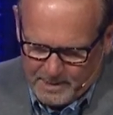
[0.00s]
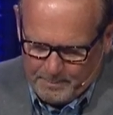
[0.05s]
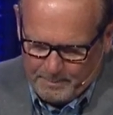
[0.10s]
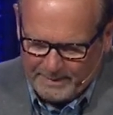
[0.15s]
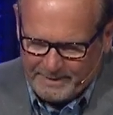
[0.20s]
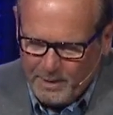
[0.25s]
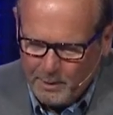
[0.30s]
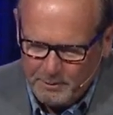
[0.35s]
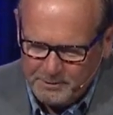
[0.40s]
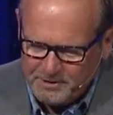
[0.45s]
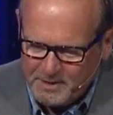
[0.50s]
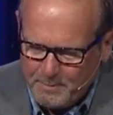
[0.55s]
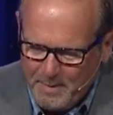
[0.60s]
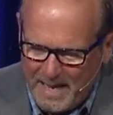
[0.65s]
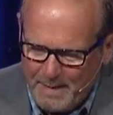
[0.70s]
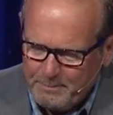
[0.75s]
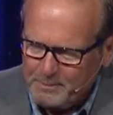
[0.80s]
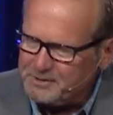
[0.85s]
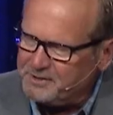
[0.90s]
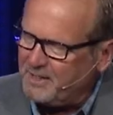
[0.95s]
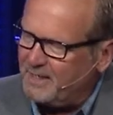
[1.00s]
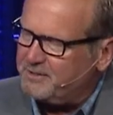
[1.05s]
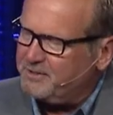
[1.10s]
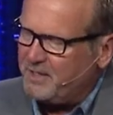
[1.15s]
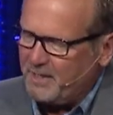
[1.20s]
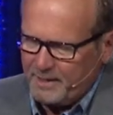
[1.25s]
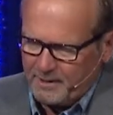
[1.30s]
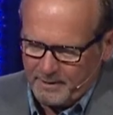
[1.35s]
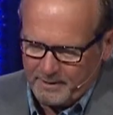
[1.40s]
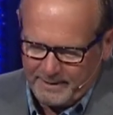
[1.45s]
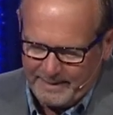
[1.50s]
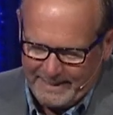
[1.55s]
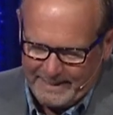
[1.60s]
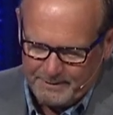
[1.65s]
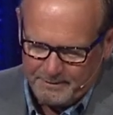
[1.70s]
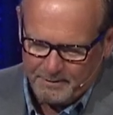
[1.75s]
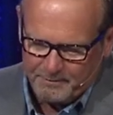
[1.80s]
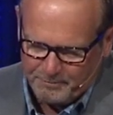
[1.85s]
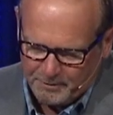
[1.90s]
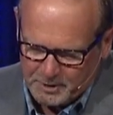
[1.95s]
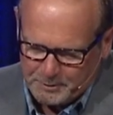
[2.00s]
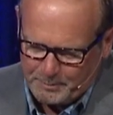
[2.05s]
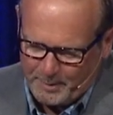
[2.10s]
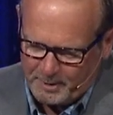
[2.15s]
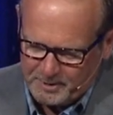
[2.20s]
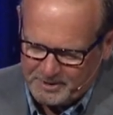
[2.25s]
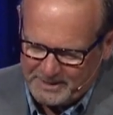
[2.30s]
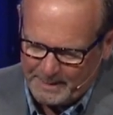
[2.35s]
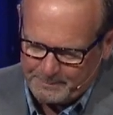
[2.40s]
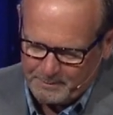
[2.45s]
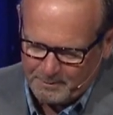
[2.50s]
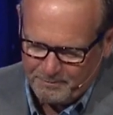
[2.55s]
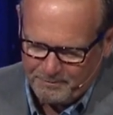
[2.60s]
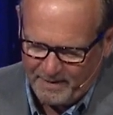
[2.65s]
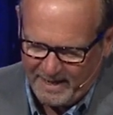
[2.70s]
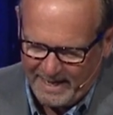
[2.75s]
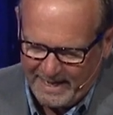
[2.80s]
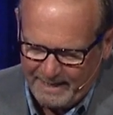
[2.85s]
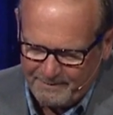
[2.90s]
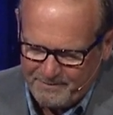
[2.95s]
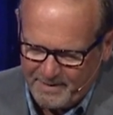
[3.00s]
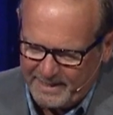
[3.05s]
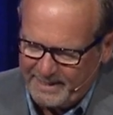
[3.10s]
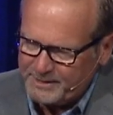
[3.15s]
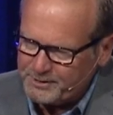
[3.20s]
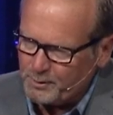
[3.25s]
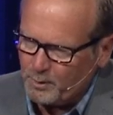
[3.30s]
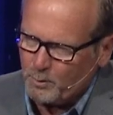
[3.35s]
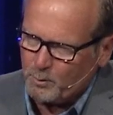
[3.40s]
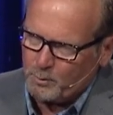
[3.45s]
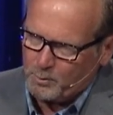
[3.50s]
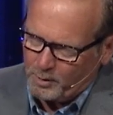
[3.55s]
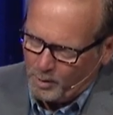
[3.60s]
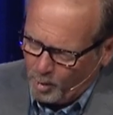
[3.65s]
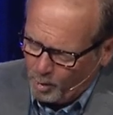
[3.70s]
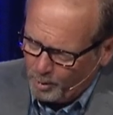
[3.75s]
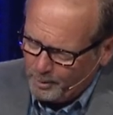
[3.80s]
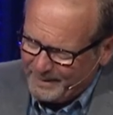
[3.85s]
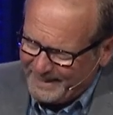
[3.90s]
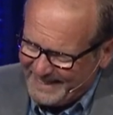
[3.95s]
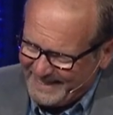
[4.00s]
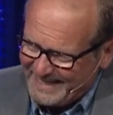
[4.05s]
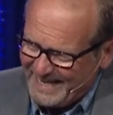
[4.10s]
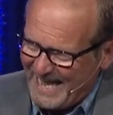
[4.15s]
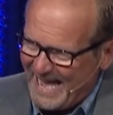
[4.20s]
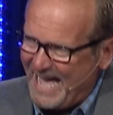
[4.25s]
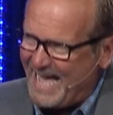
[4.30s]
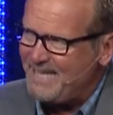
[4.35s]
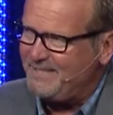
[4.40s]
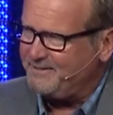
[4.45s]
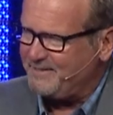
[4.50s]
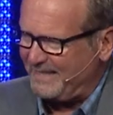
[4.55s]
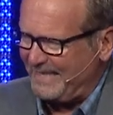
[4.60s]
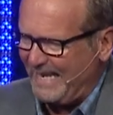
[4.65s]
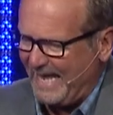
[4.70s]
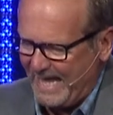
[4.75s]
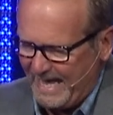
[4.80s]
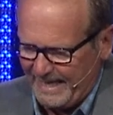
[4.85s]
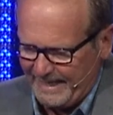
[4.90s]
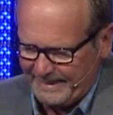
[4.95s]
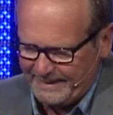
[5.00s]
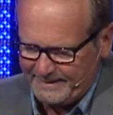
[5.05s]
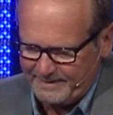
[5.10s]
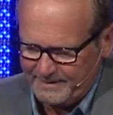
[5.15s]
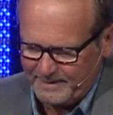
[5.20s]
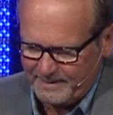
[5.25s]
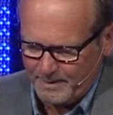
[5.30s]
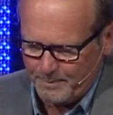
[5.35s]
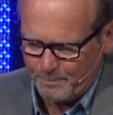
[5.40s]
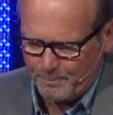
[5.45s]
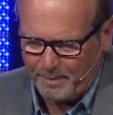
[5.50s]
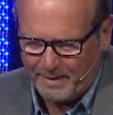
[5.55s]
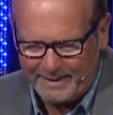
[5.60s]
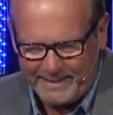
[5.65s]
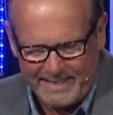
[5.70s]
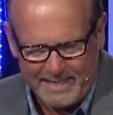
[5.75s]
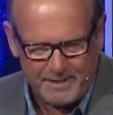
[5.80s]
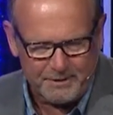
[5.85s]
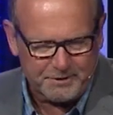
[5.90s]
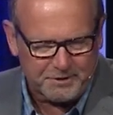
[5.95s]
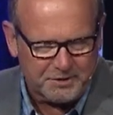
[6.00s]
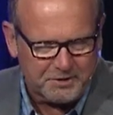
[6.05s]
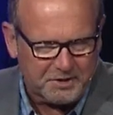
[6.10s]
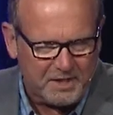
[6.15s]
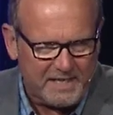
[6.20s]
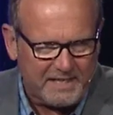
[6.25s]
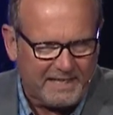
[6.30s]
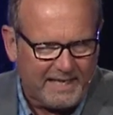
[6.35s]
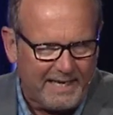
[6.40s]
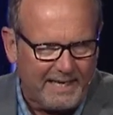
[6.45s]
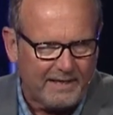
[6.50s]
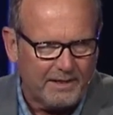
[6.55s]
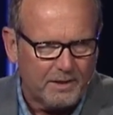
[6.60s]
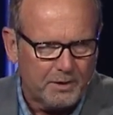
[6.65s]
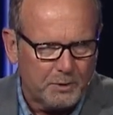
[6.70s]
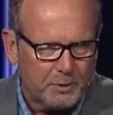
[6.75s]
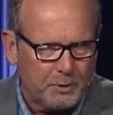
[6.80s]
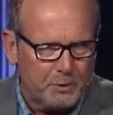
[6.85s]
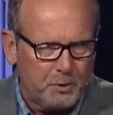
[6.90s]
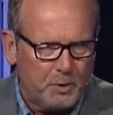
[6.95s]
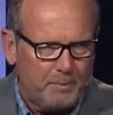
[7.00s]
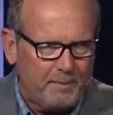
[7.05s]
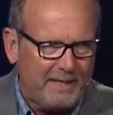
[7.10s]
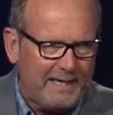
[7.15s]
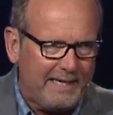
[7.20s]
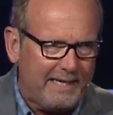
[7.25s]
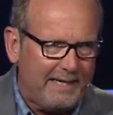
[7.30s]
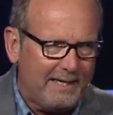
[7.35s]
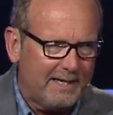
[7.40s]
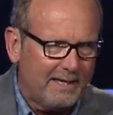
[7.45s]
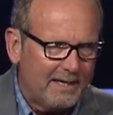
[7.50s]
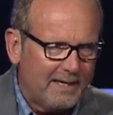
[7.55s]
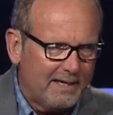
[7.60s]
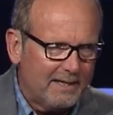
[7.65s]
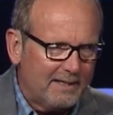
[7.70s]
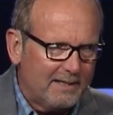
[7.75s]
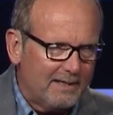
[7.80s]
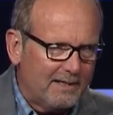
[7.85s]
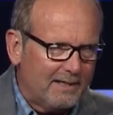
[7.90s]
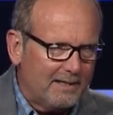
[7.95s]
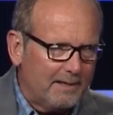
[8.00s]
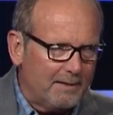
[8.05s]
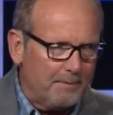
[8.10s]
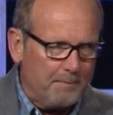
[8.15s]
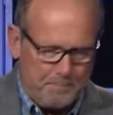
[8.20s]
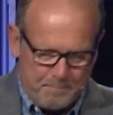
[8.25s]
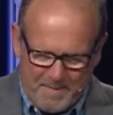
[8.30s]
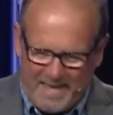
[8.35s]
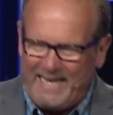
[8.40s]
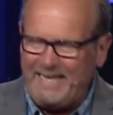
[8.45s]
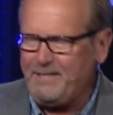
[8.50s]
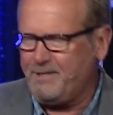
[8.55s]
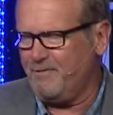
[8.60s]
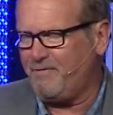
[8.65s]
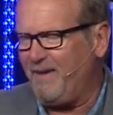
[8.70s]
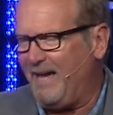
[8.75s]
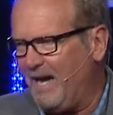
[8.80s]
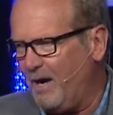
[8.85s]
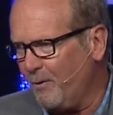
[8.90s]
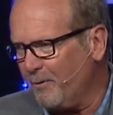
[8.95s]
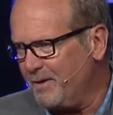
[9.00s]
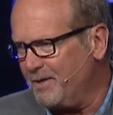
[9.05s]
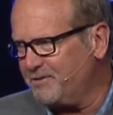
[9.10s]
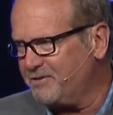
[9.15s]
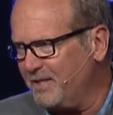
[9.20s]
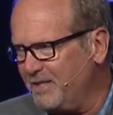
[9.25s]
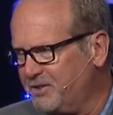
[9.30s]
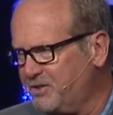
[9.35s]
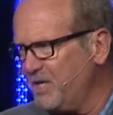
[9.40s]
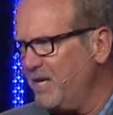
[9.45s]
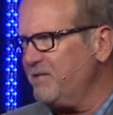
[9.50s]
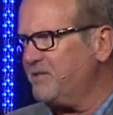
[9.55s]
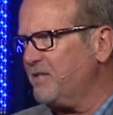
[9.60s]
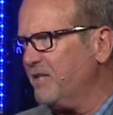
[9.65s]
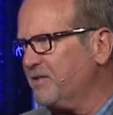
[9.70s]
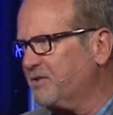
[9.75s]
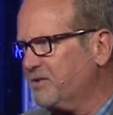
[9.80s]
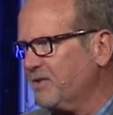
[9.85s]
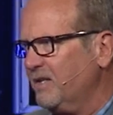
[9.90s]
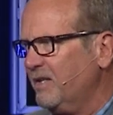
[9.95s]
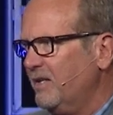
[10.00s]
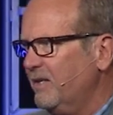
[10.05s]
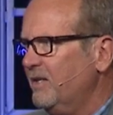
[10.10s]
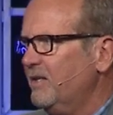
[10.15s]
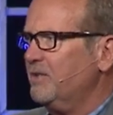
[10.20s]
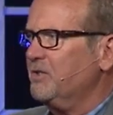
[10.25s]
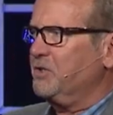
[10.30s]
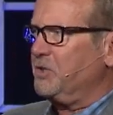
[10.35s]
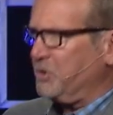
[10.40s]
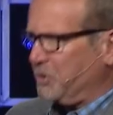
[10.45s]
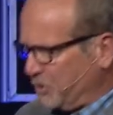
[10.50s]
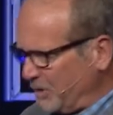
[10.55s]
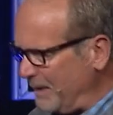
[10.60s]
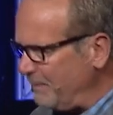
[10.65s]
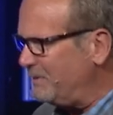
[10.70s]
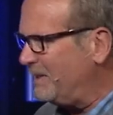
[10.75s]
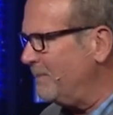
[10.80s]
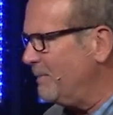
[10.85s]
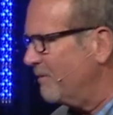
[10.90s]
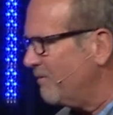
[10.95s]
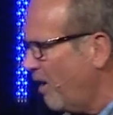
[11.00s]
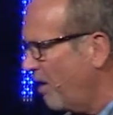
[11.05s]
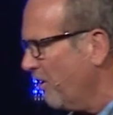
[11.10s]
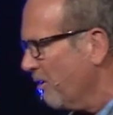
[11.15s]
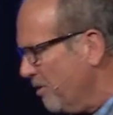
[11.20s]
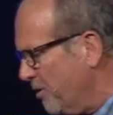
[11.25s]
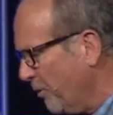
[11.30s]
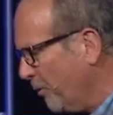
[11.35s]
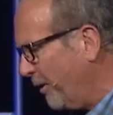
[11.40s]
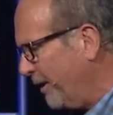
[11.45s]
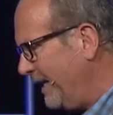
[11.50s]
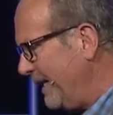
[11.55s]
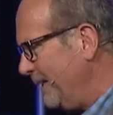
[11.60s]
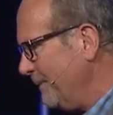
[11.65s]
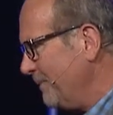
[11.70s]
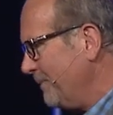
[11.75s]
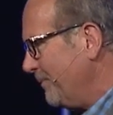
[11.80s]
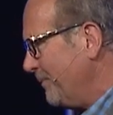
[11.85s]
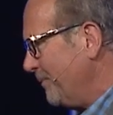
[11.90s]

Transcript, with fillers: But notice the Bible says here in 1 Peter chapter 5 that he's roaring as a lion, but he is seeking whom he may devour. You see, Jesus stripped him of all authority.